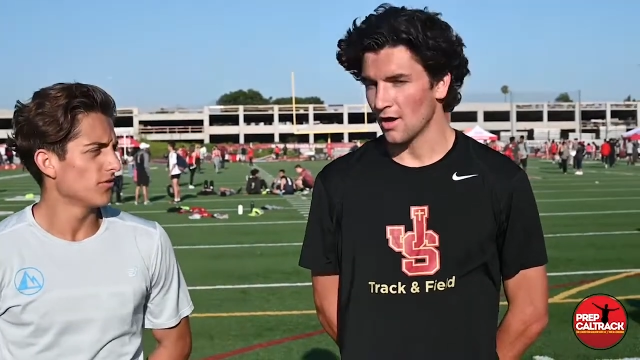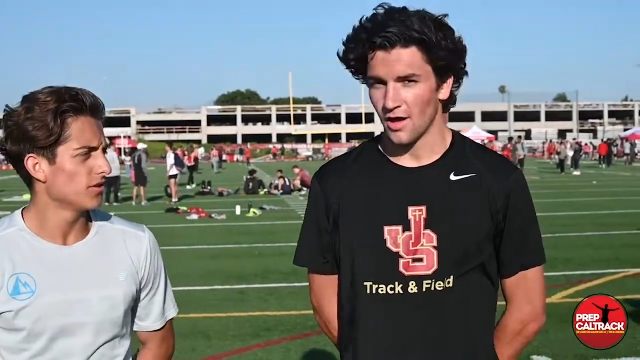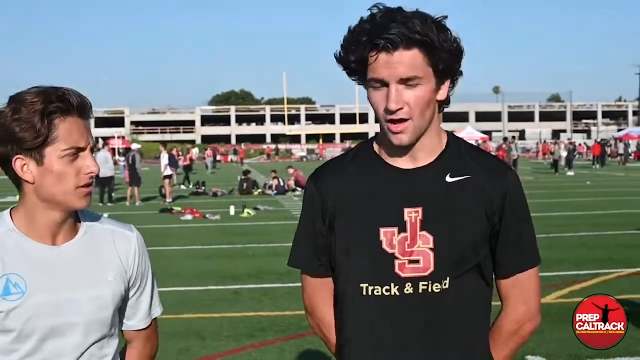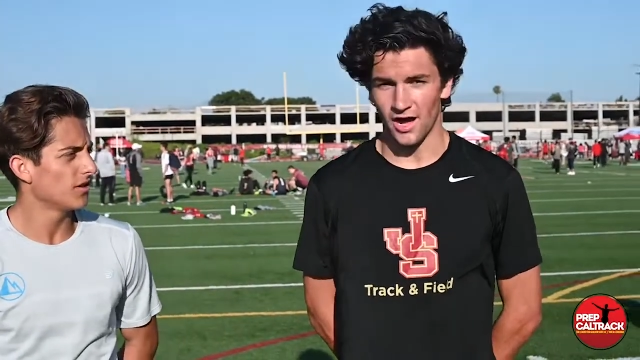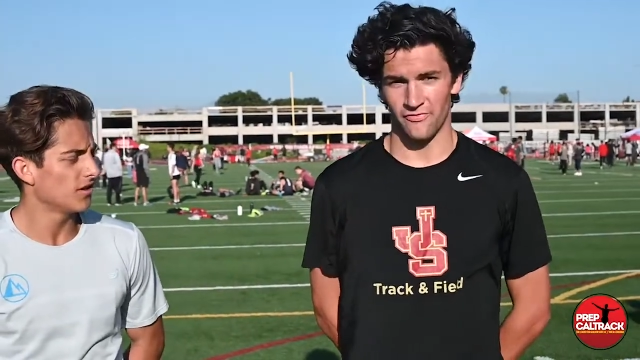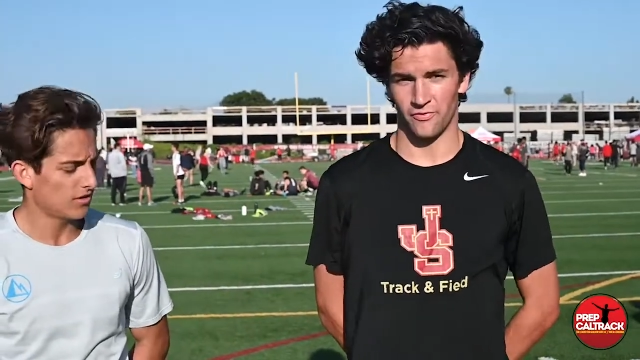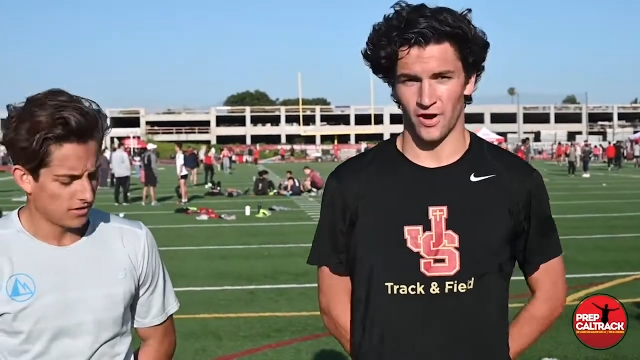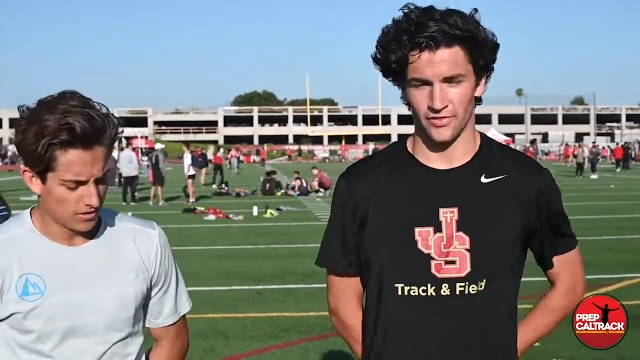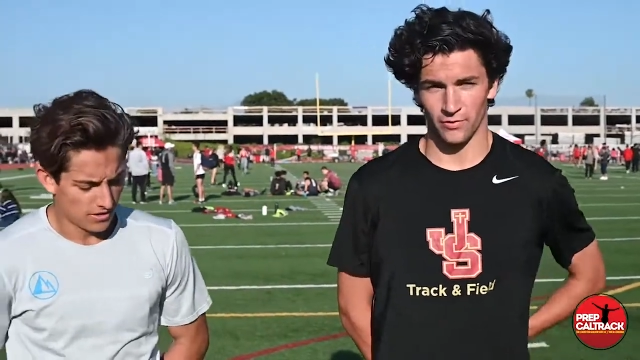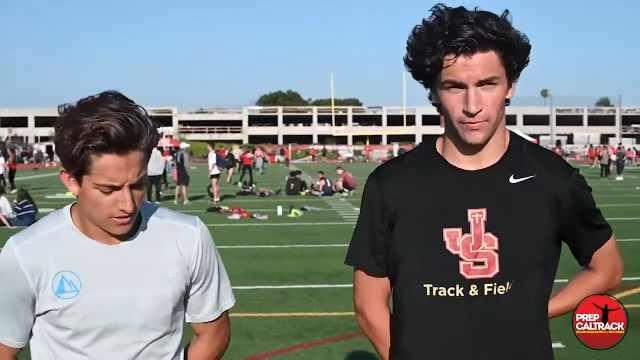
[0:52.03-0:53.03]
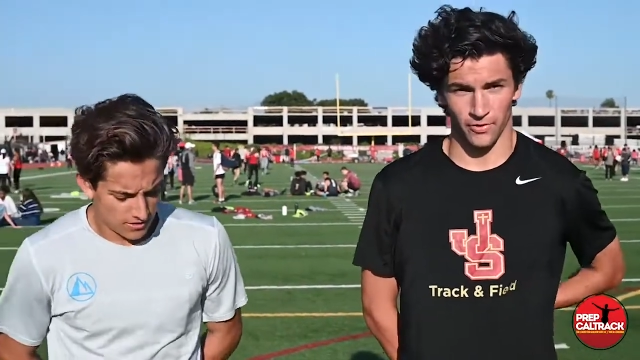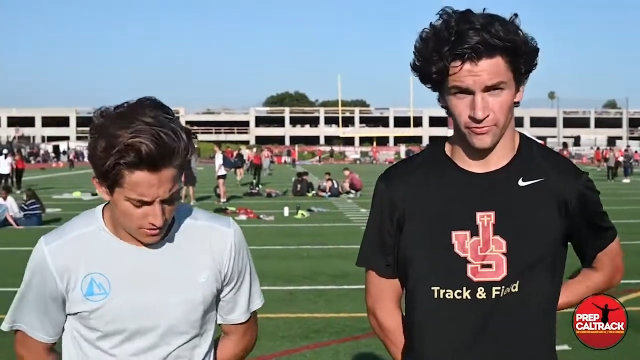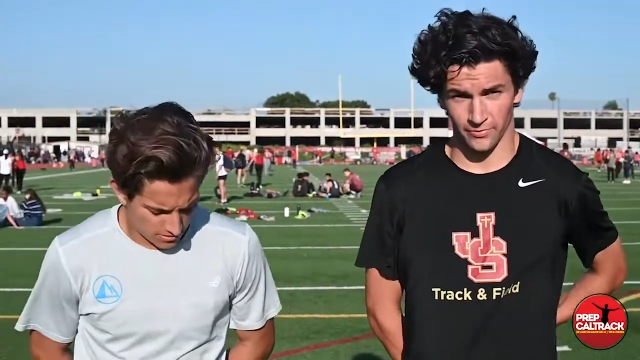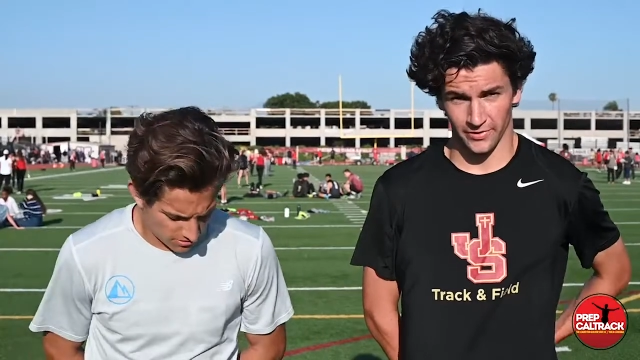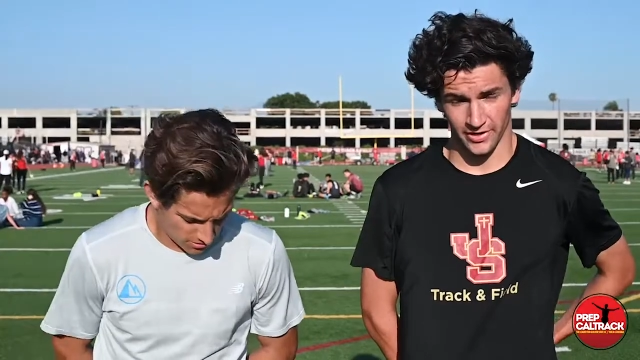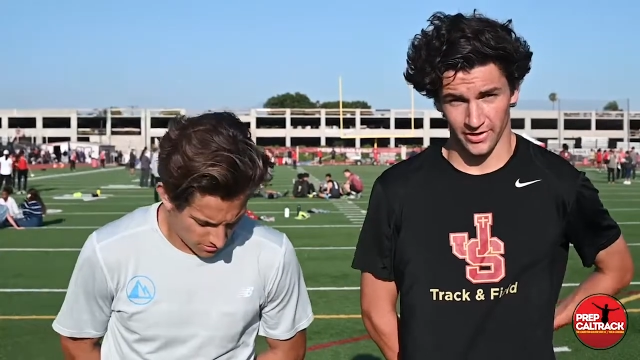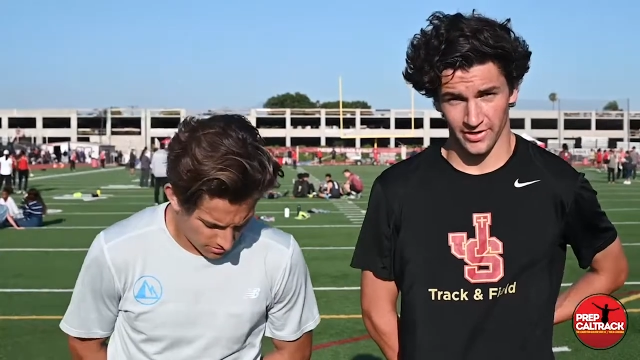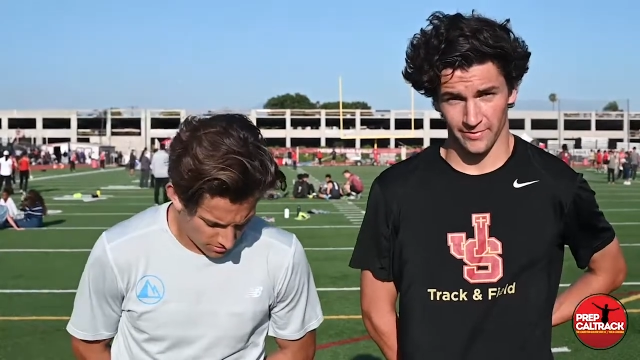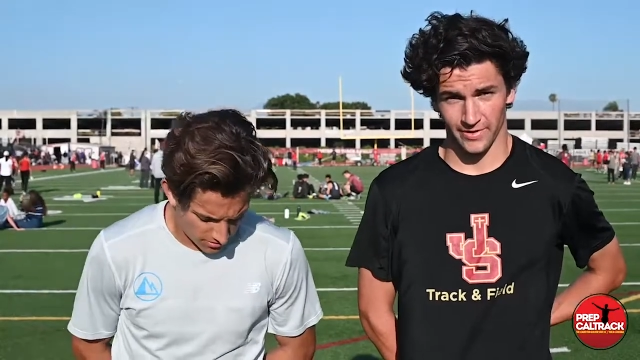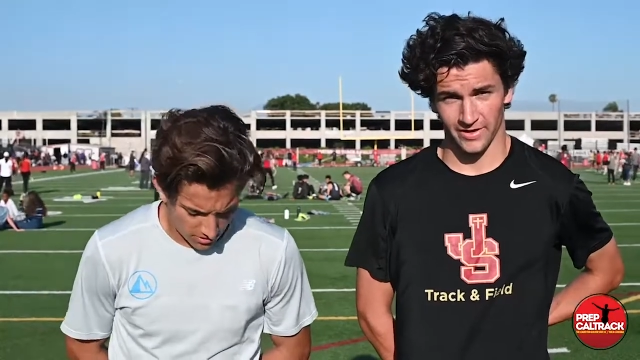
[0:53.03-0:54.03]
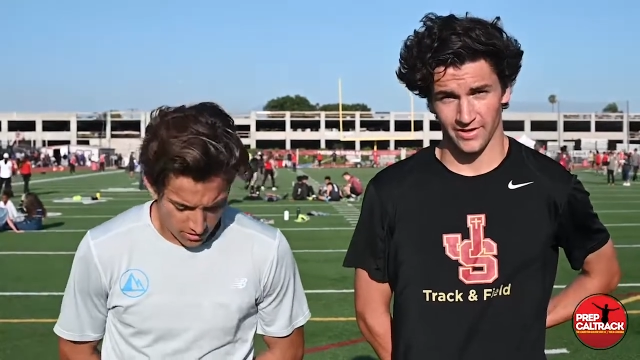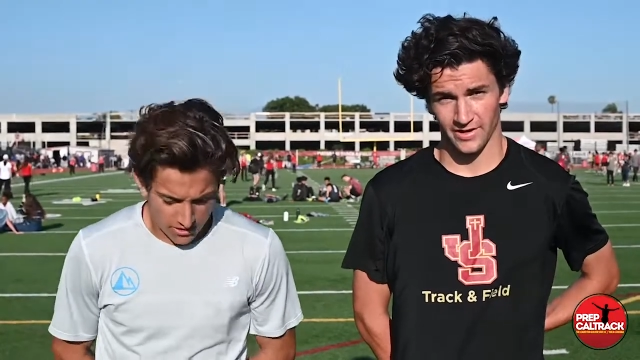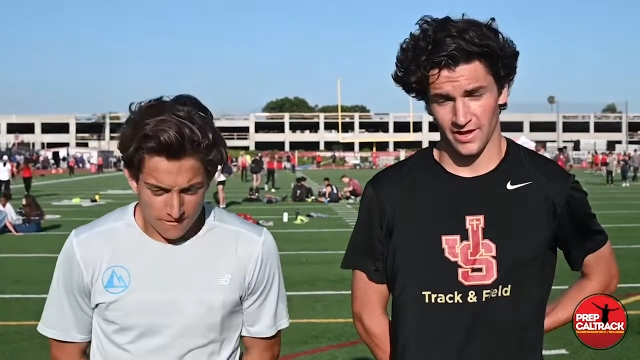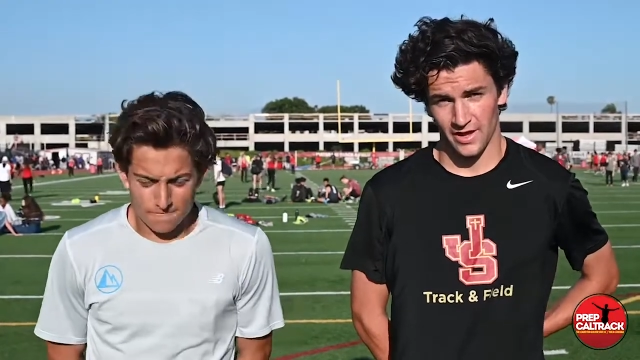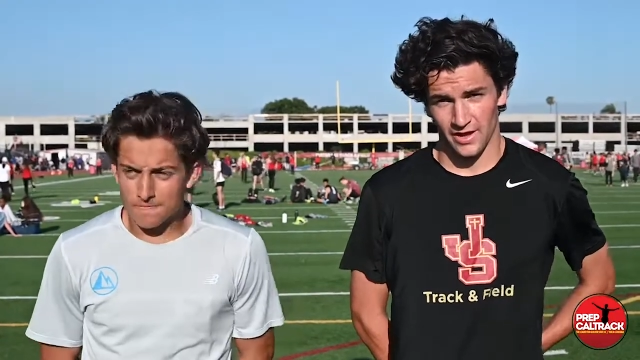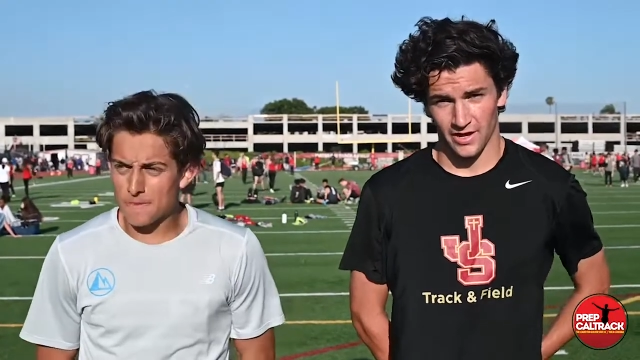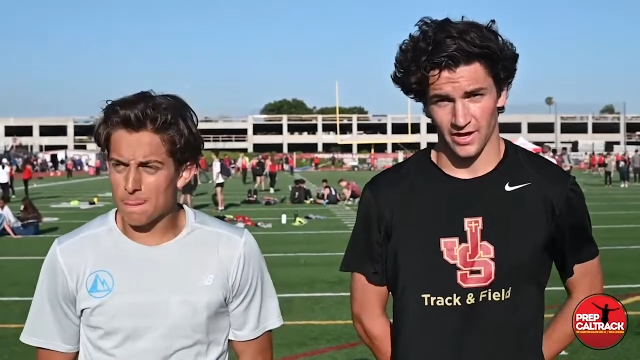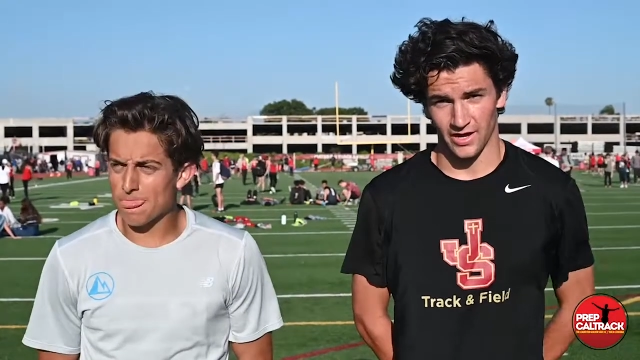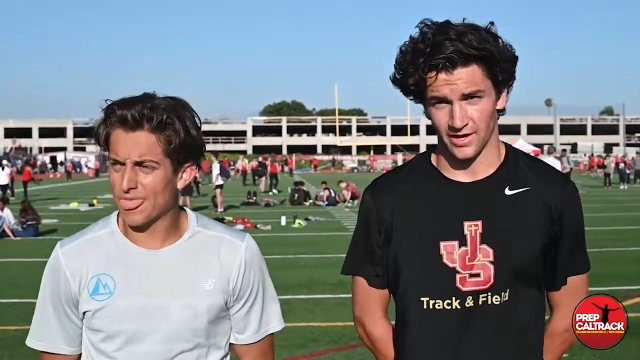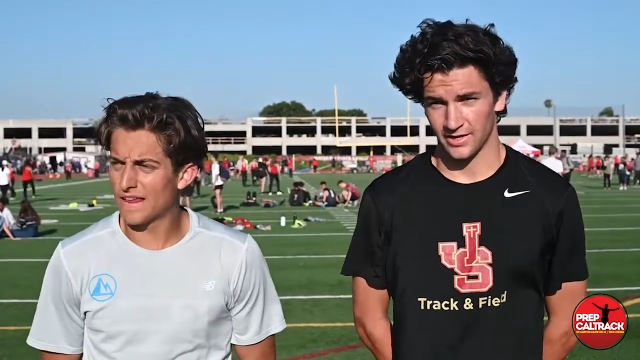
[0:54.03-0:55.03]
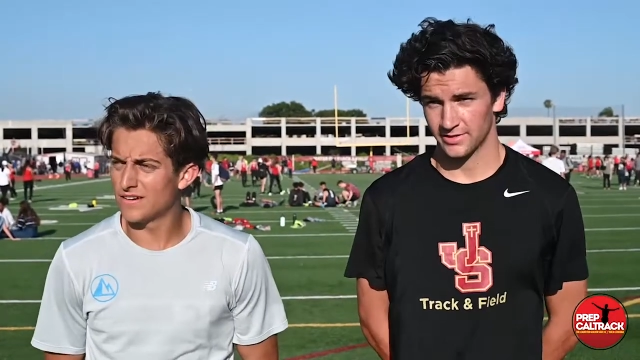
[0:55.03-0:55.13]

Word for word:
Speaker 1: Uh, well, I think we both feel pretty good. I mean, uh,